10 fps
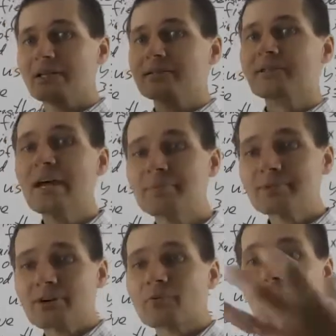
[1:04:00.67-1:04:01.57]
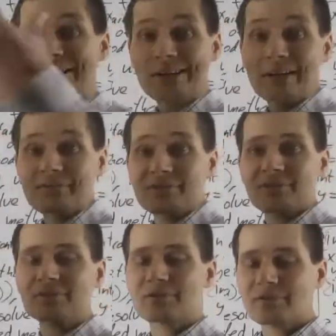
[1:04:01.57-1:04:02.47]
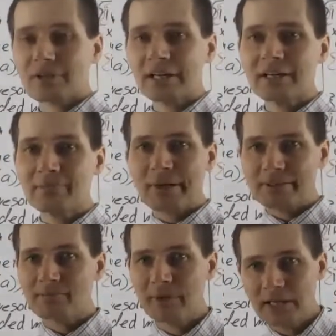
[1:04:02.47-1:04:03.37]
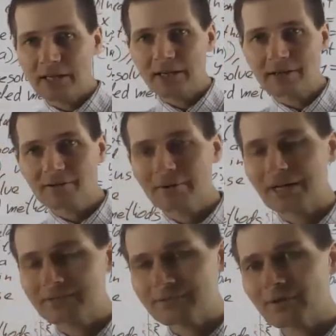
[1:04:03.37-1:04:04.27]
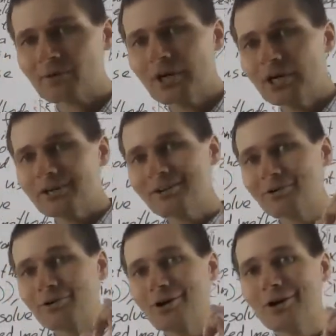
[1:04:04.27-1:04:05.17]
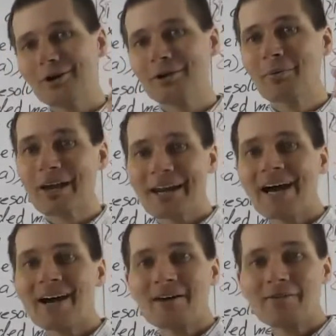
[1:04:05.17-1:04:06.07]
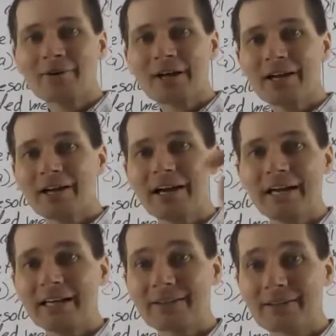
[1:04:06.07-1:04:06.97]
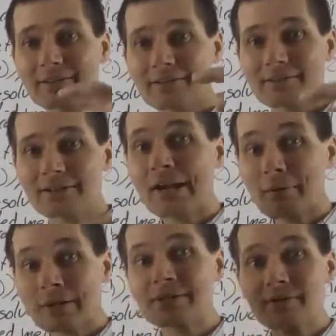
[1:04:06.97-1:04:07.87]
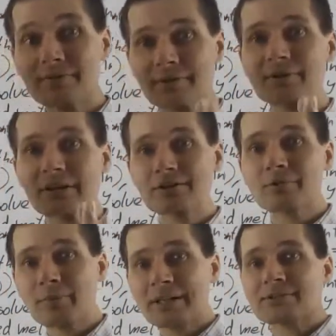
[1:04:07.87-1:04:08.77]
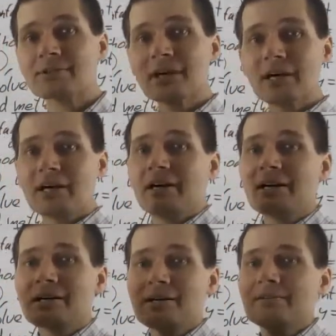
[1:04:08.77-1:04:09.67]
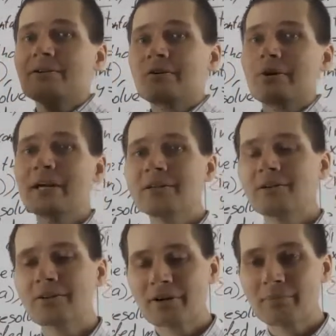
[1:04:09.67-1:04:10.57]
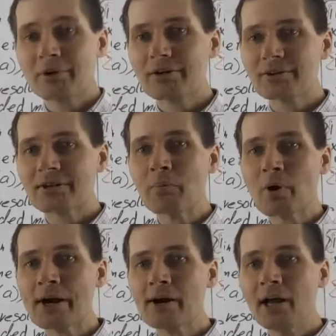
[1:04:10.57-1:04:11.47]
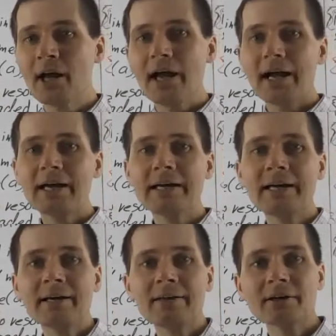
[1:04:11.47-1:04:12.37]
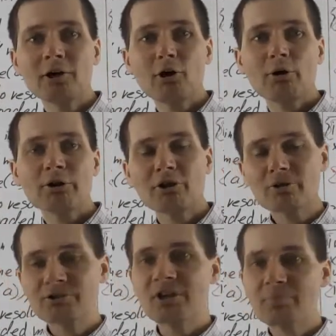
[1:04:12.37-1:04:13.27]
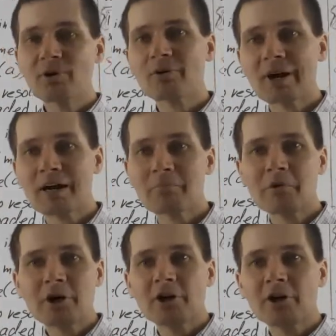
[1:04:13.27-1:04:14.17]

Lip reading: types are what gives those bits meaning, right? So you might have a sequence of 32 bits, in your computer somewhere, and your C program